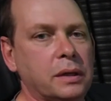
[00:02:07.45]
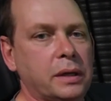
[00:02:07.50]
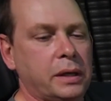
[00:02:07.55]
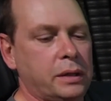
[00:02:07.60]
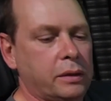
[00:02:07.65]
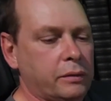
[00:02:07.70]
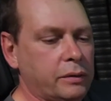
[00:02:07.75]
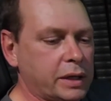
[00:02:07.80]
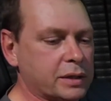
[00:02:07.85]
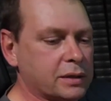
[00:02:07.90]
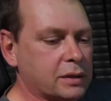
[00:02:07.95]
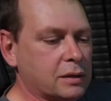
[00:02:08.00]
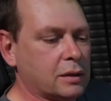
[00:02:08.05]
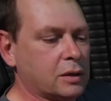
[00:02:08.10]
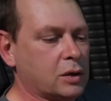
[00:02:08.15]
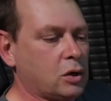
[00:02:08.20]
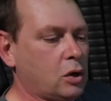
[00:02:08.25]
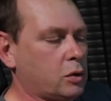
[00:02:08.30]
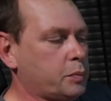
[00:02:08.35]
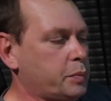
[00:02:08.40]
in the rest of
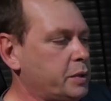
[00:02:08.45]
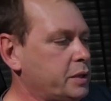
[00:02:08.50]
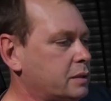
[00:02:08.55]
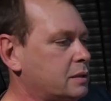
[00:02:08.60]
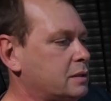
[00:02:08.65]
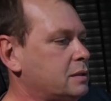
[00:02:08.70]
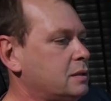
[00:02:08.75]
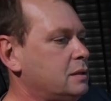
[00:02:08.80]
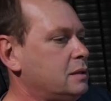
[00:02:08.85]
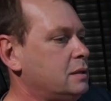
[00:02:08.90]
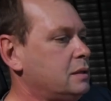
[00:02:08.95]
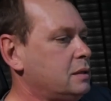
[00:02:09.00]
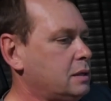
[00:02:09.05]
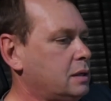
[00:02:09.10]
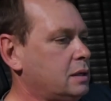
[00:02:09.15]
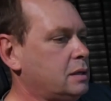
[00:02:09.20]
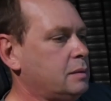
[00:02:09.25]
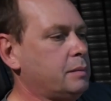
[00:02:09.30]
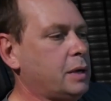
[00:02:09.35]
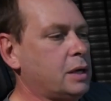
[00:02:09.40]
the cockpit
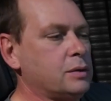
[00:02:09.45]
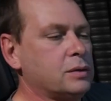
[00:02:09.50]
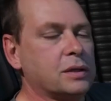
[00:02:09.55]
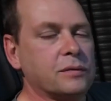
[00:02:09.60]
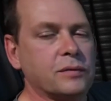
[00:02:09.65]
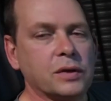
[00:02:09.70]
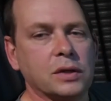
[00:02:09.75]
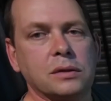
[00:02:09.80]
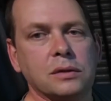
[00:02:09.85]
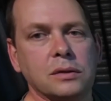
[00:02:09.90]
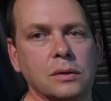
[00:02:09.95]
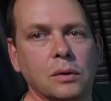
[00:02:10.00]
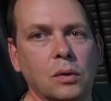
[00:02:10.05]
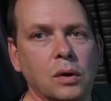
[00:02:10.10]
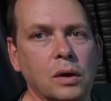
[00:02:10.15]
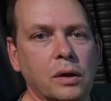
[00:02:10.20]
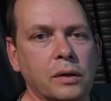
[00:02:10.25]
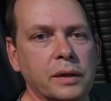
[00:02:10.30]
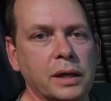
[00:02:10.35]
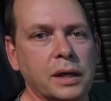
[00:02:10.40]
and most of it's
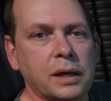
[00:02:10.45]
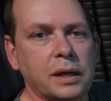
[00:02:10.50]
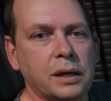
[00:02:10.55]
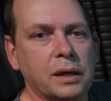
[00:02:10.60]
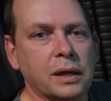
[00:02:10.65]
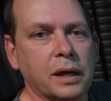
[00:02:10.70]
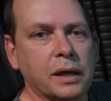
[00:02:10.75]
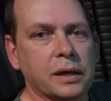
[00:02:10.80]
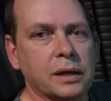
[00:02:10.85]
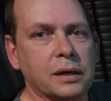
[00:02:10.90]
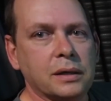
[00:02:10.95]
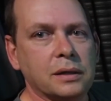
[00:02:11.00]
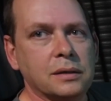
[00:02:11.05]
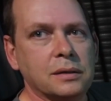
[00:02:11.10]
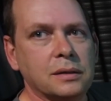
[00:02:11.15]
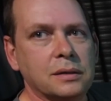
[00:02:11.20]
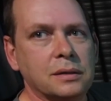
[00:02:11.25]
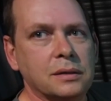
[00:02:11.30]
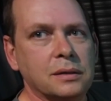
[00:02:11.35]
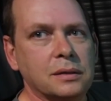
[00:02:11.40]
all on the uh,
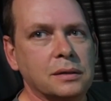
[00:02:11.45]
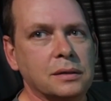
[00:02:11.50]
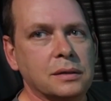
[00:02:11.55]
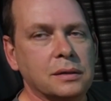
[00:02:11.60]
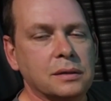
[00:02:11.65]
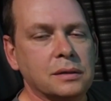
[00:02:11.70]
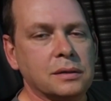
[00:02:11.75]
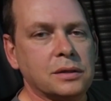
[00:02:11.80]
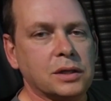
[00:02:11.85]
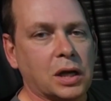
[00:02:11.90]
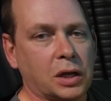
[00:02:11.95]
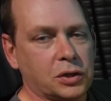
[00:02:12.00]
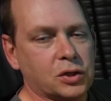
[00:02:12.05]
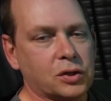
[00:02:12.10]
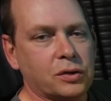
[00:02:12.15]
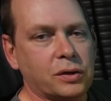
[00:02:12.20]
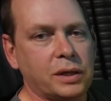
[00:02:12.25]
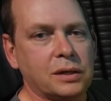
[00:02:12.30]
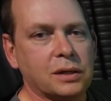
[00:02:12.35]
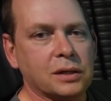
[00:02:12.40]

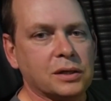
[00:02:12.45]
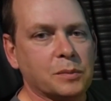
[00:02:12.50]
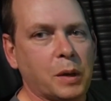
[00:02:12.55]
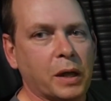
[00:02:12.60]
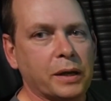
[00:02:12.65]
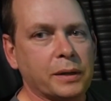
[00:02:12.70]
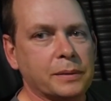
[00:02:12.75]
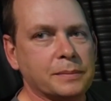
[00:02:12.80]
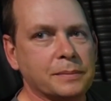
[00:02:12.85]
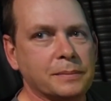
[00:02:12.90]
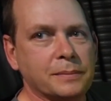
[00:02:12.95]
touchscreen display.